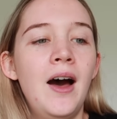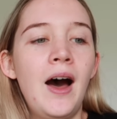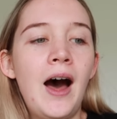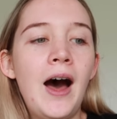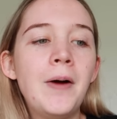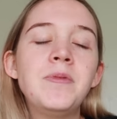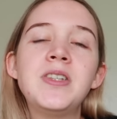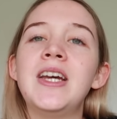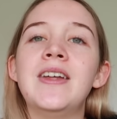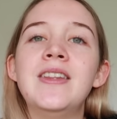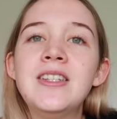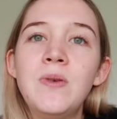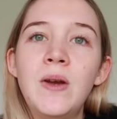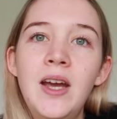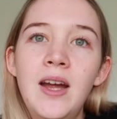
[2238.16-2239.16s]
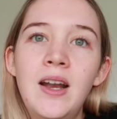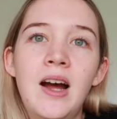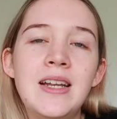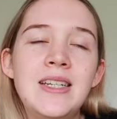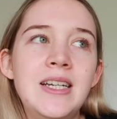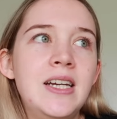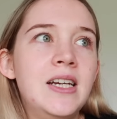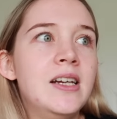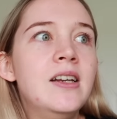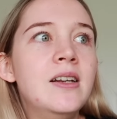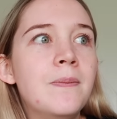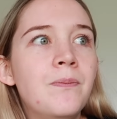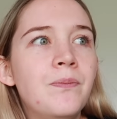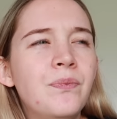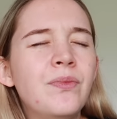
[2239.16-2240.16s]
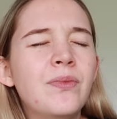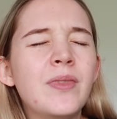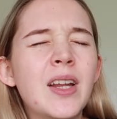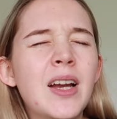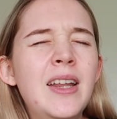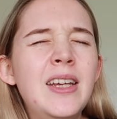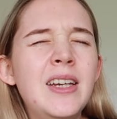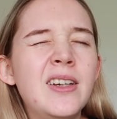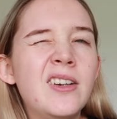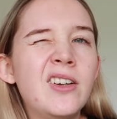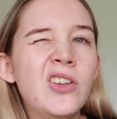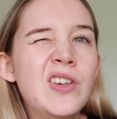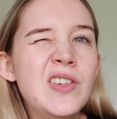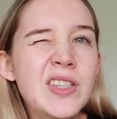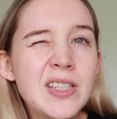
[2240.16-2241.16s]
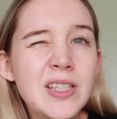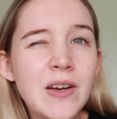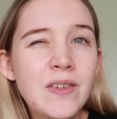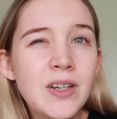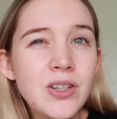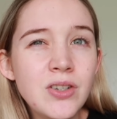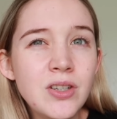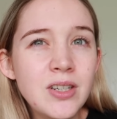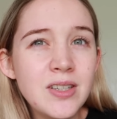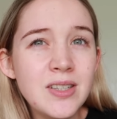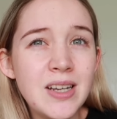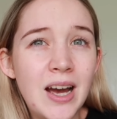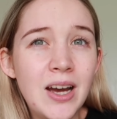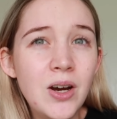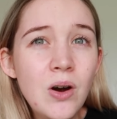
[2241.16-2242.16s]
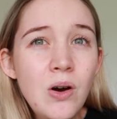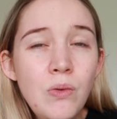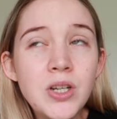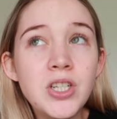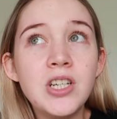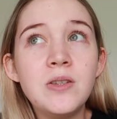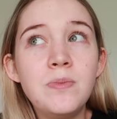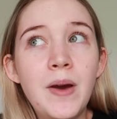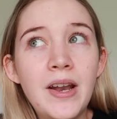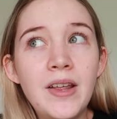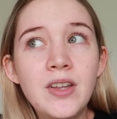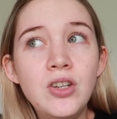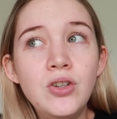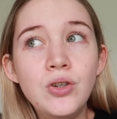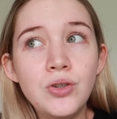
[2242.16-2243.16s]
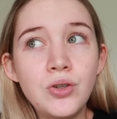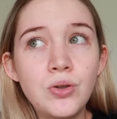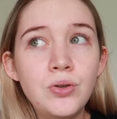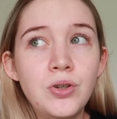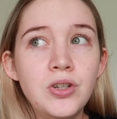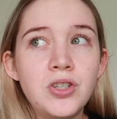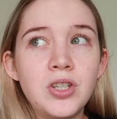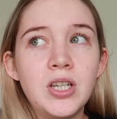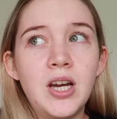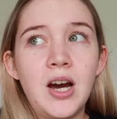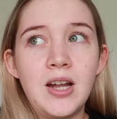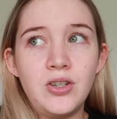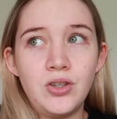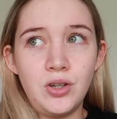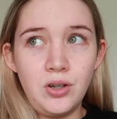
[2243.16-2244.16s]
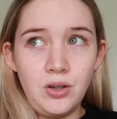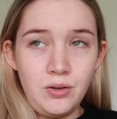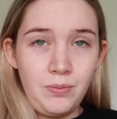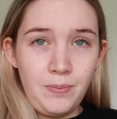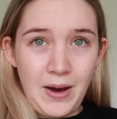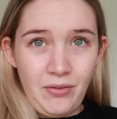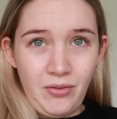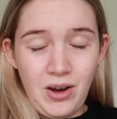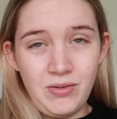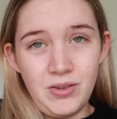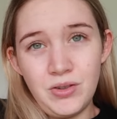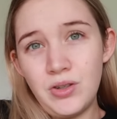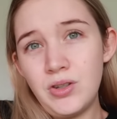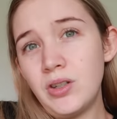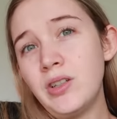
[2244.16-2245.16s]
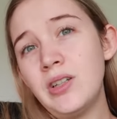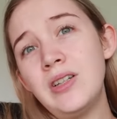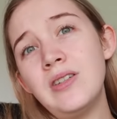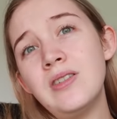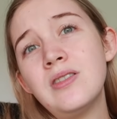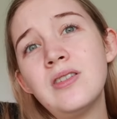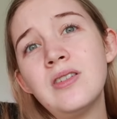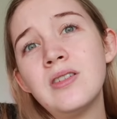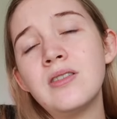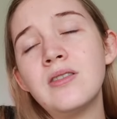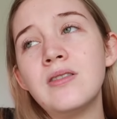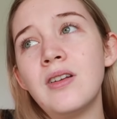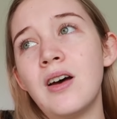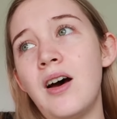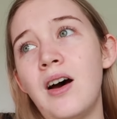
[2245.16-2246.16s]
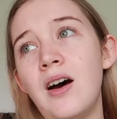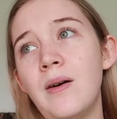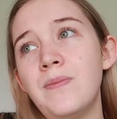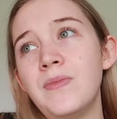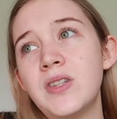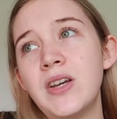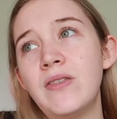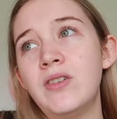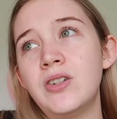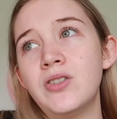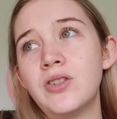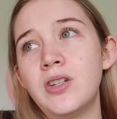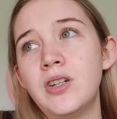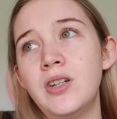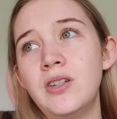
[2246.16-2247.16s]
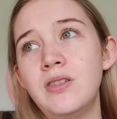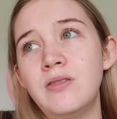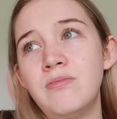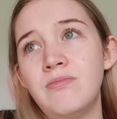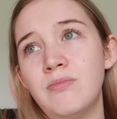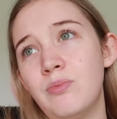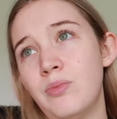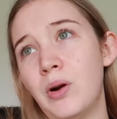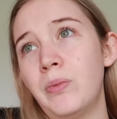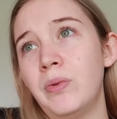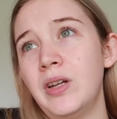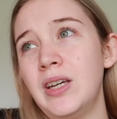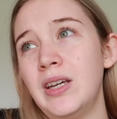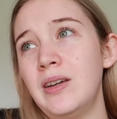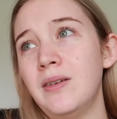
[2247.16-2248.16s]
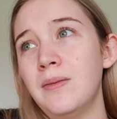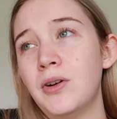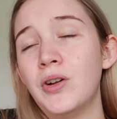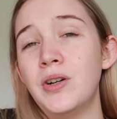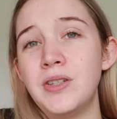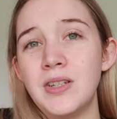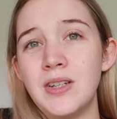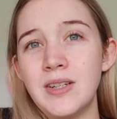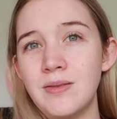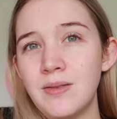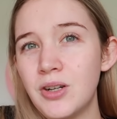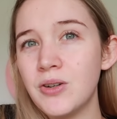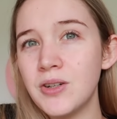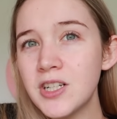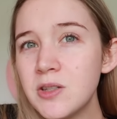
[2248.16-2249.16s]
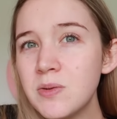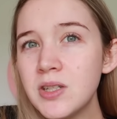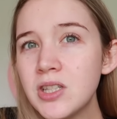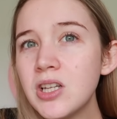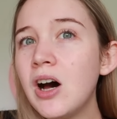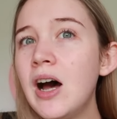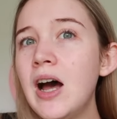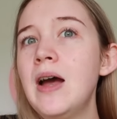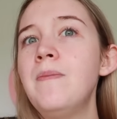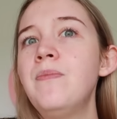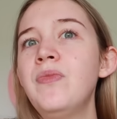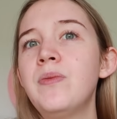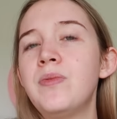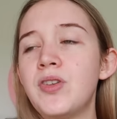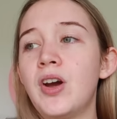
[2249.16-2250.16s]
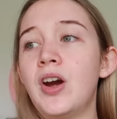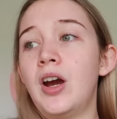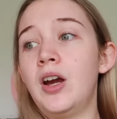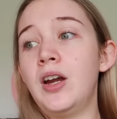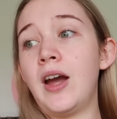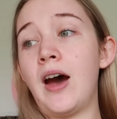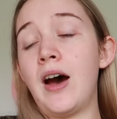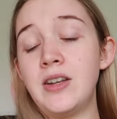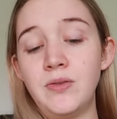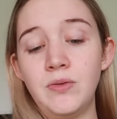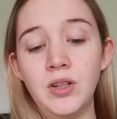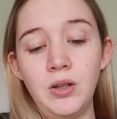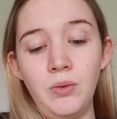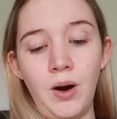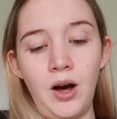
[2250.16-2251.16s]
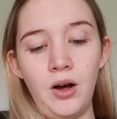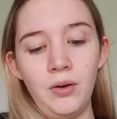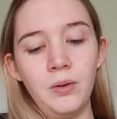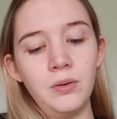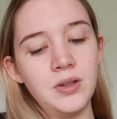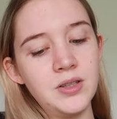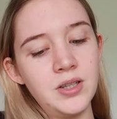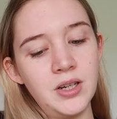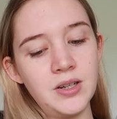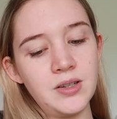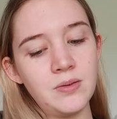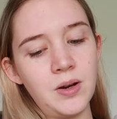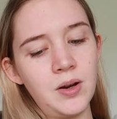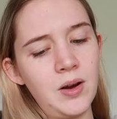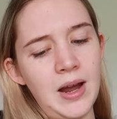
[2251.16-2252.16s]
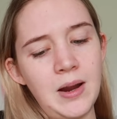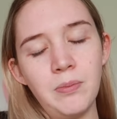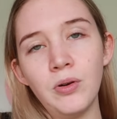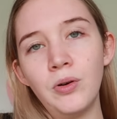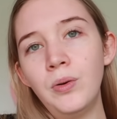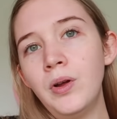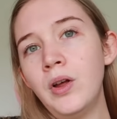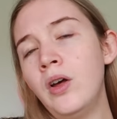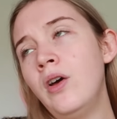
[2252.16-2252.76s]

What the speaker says: So yeah, this weekend I did, I think, close to $700 at sale, which is better than usual. Usually I do about $500, $700 probably closer to Christmas time. So yeah, I did really well considering it's like April.